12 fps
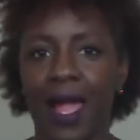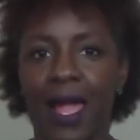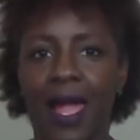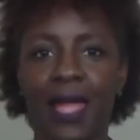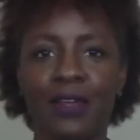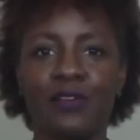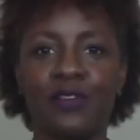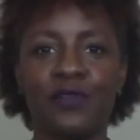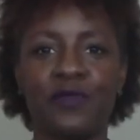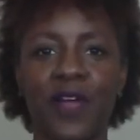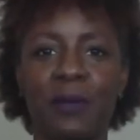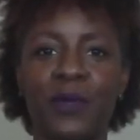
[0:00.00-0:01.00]
Hey
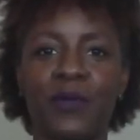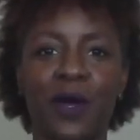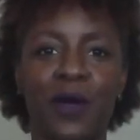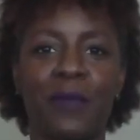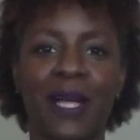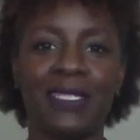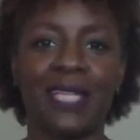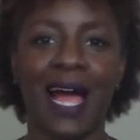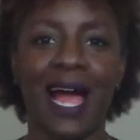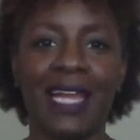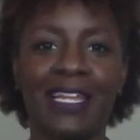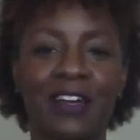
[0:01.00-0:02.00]
YouTube family, welcome back to
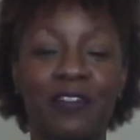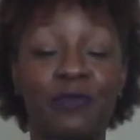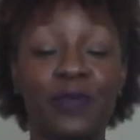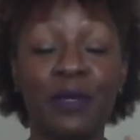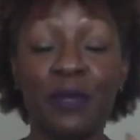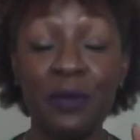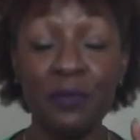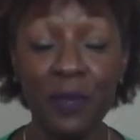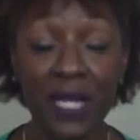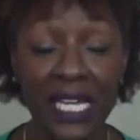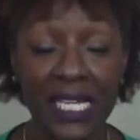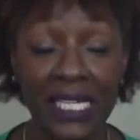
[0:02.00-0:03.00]
I Love Me Me
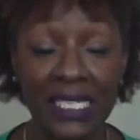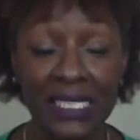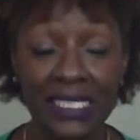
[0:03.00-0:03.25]
Me.